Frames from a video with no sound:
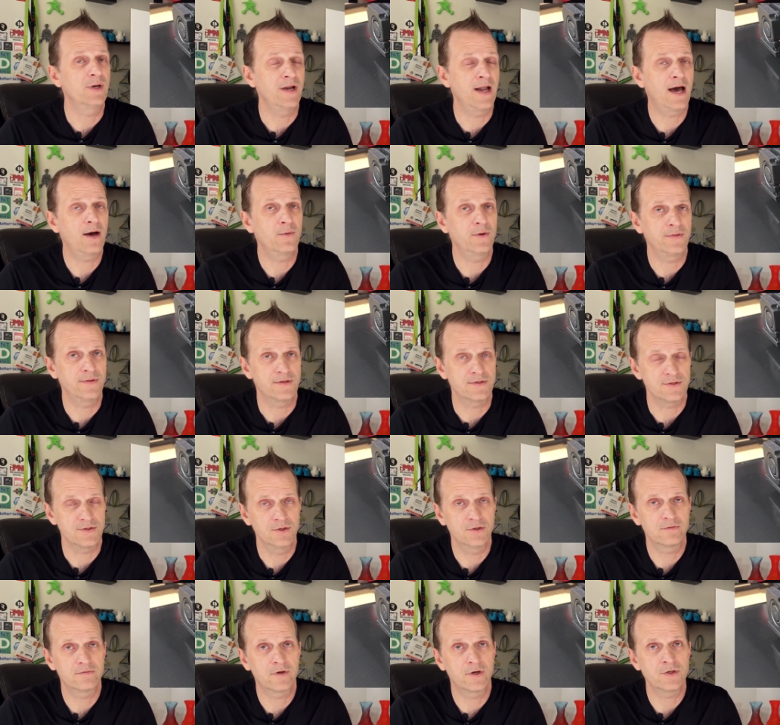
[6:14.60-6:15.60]
But now with this
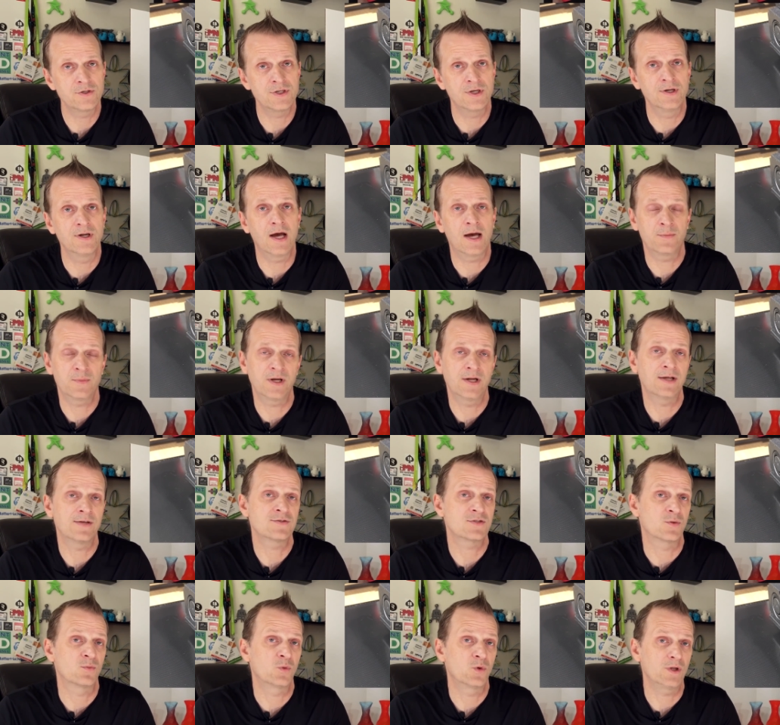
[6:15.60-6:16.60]
new version, I'm getting
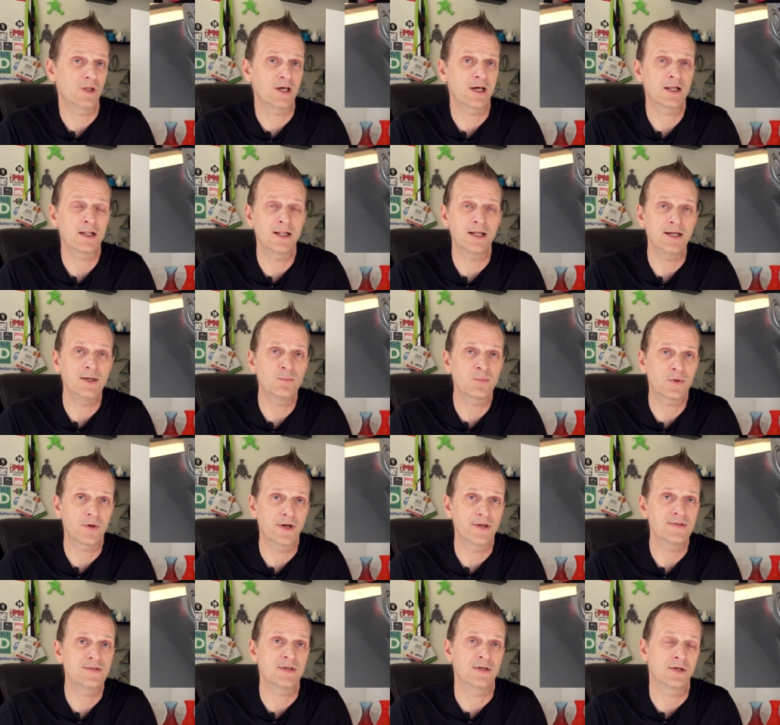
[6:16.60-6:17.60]
some really clean
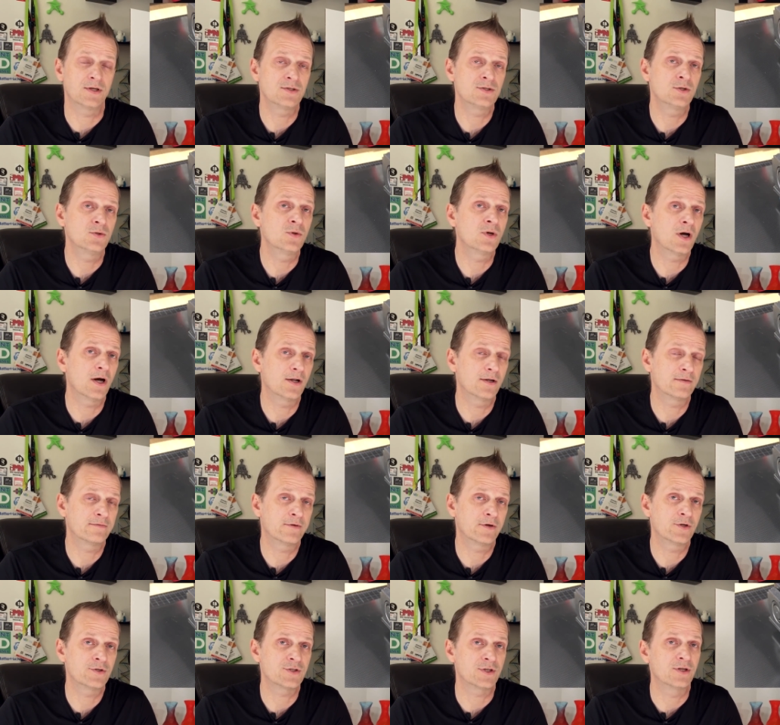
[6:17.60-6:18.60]
prints in a two color
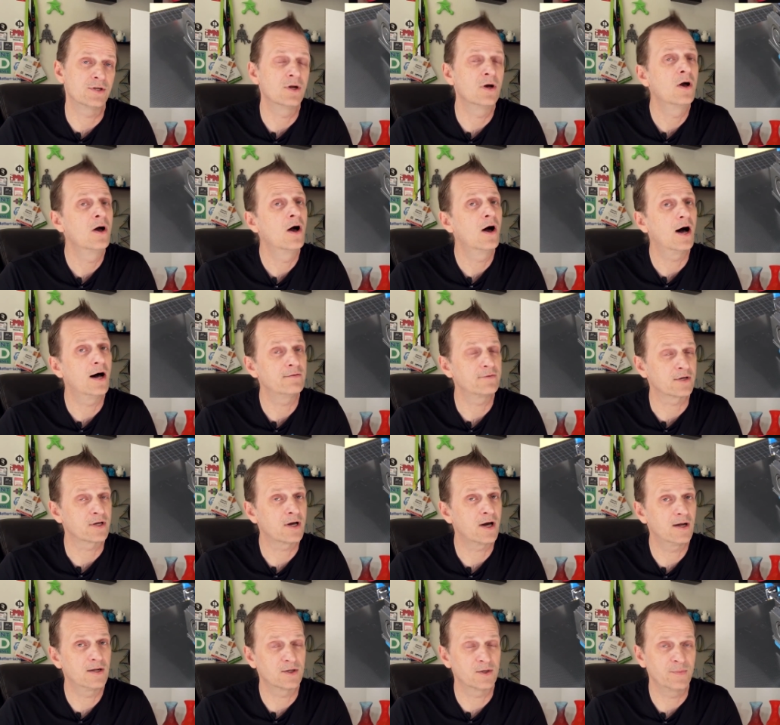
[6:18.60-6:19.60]
version off a
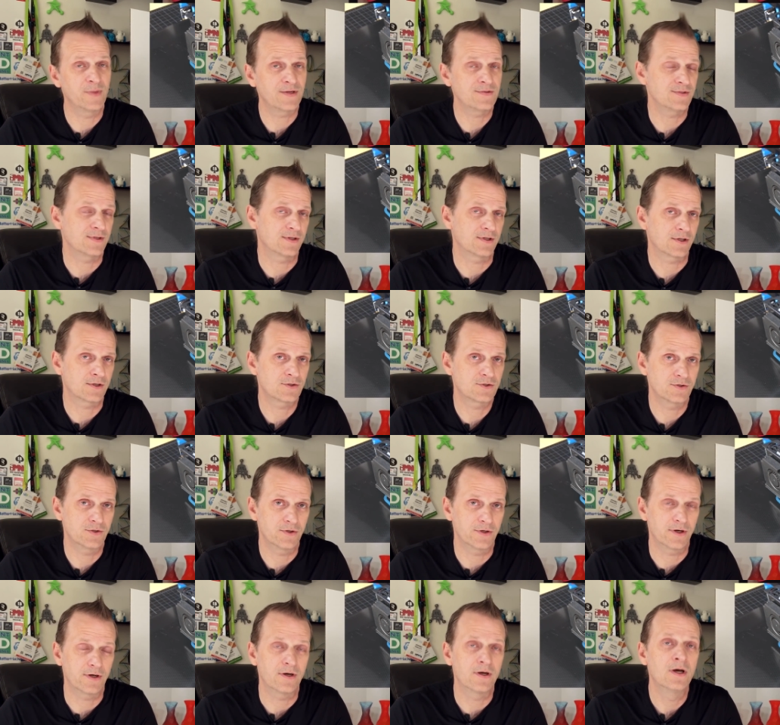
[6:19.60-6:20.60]
color mixing
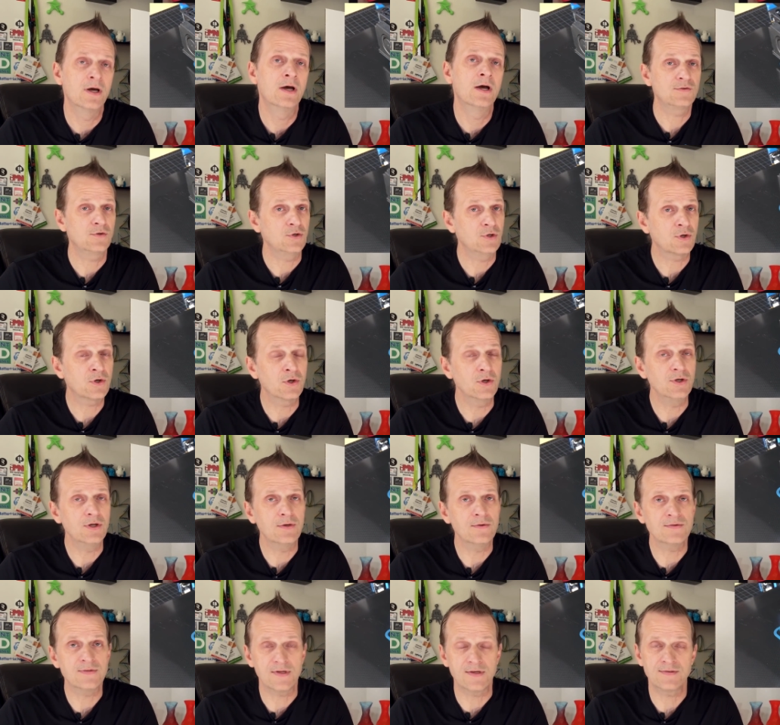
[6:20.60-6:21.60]
extruder. So you could
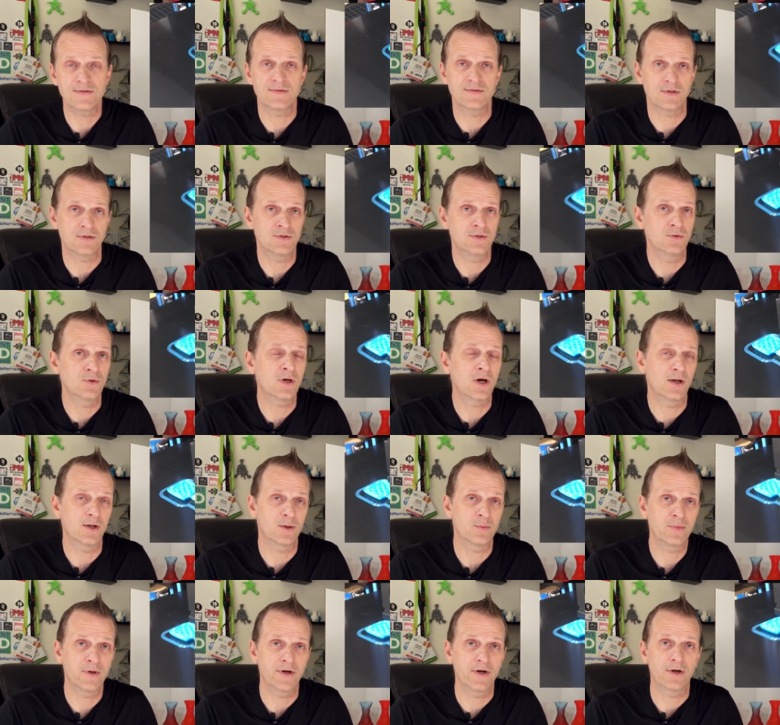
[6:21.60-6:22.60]
use this as a two
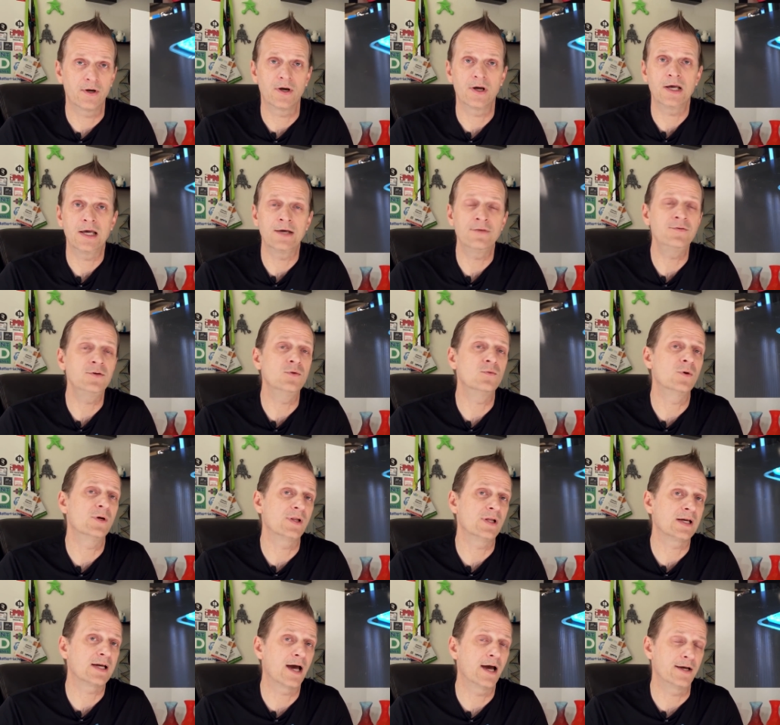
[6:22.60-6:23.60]
color printer if you
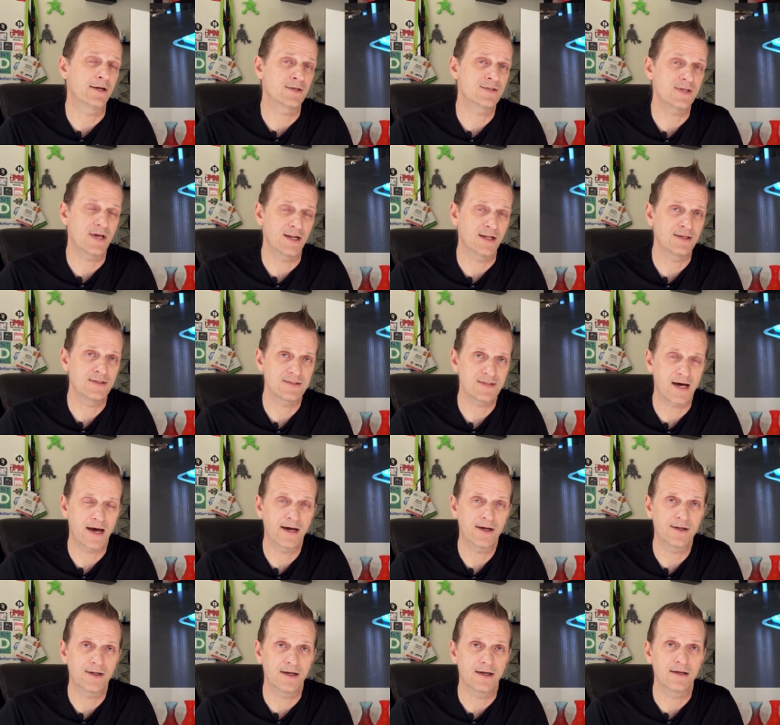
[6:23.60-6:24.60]
really got your settings
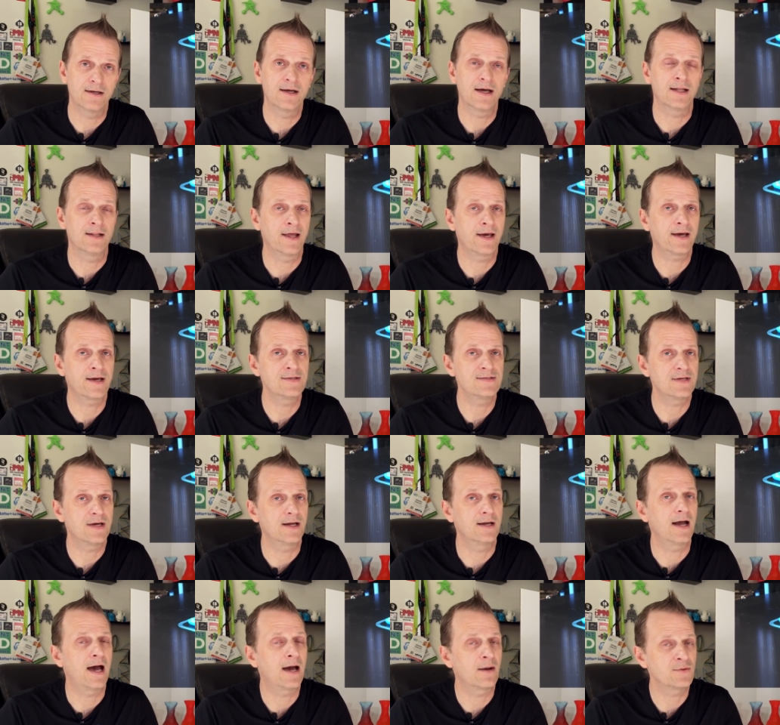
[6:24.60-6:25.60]
dialed in. And like I
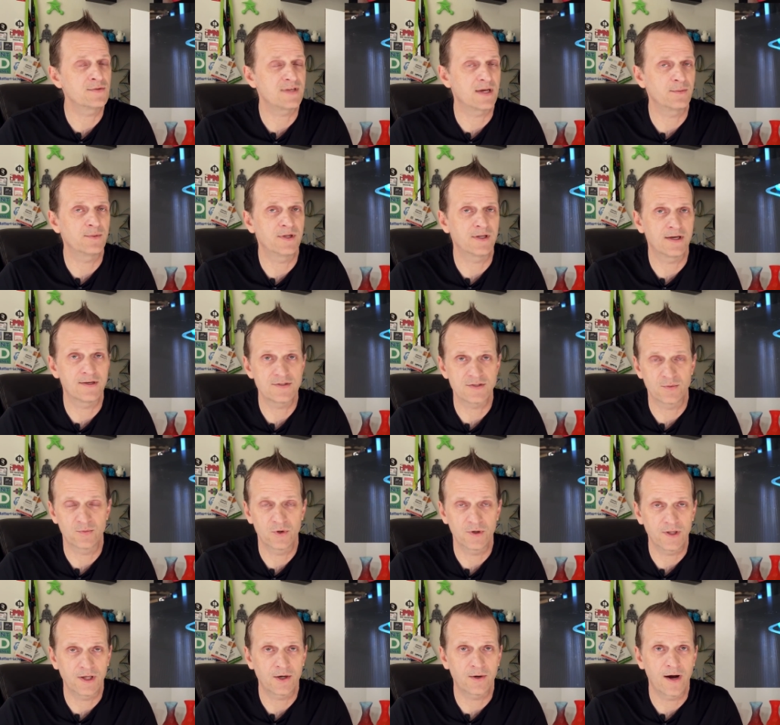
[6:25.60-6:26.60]
said, I was able to get some
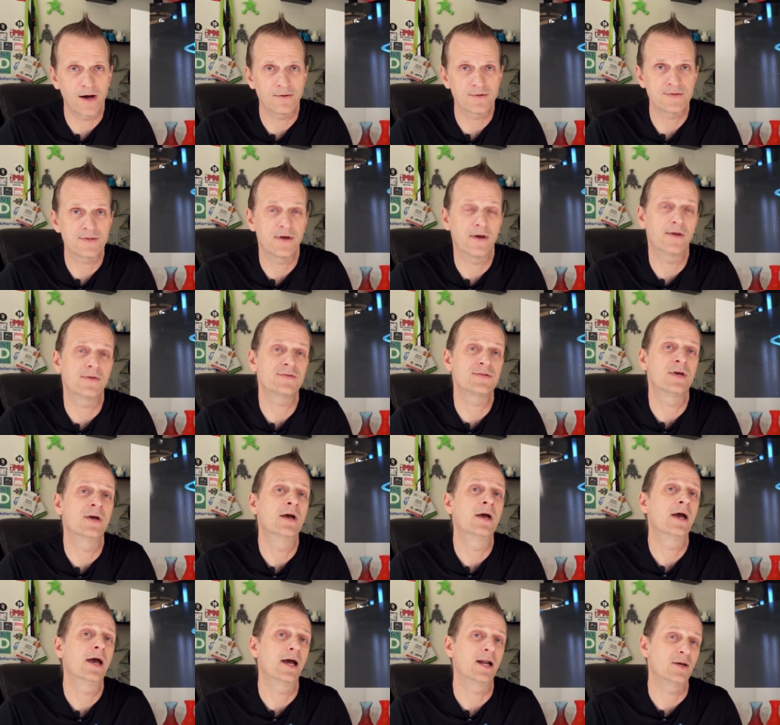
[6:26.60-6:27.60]
really great results
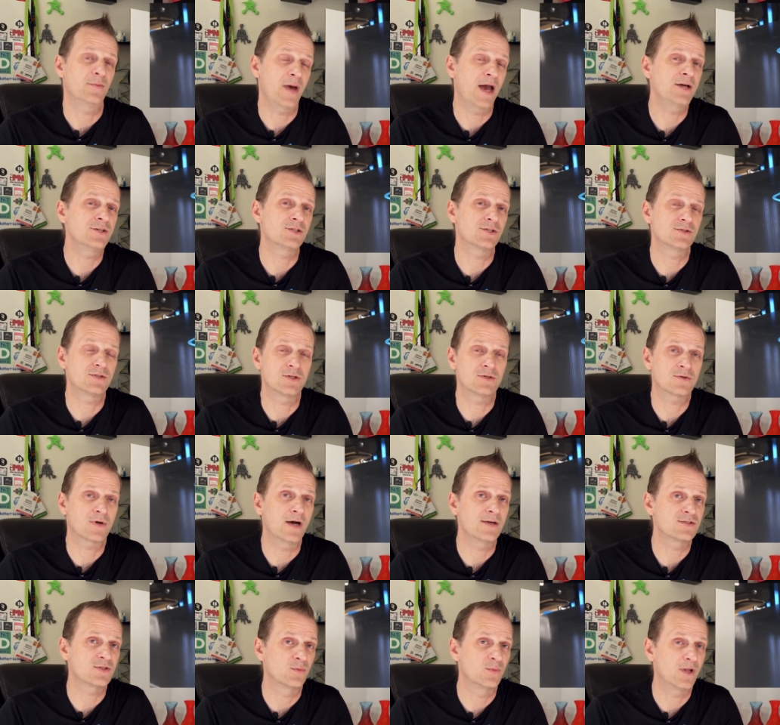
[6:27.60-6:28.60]
and I'm anxious to
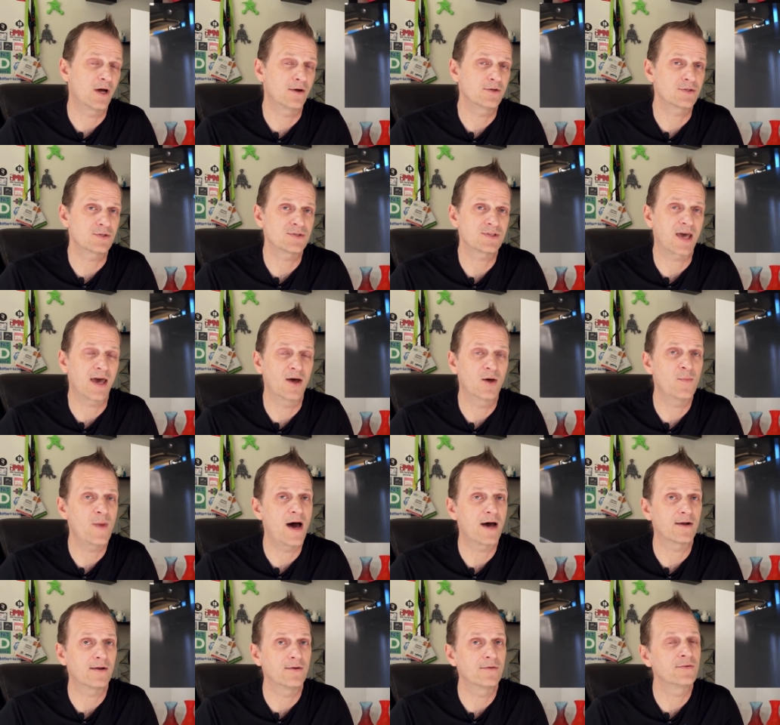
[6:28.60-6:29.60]
try some larger scale
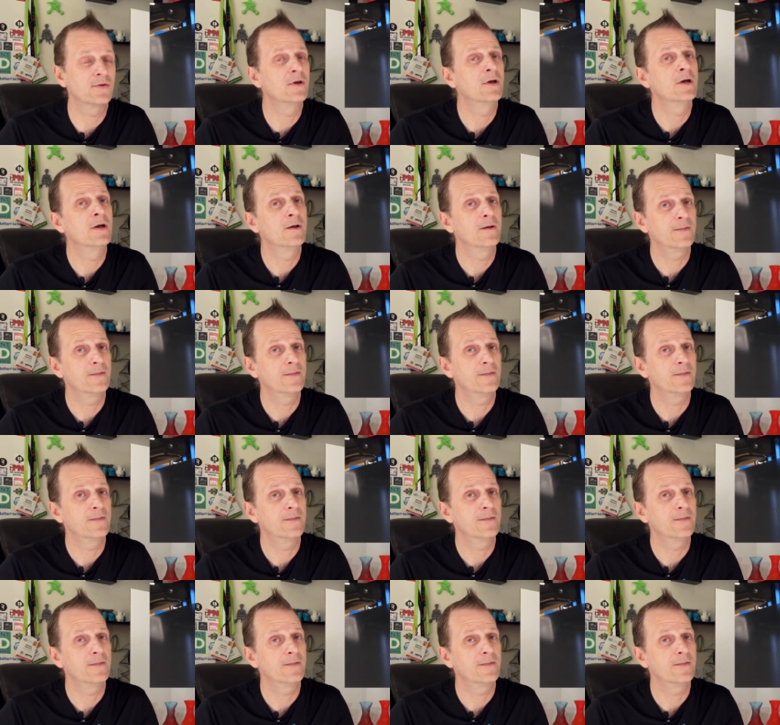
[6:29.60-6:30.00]
models.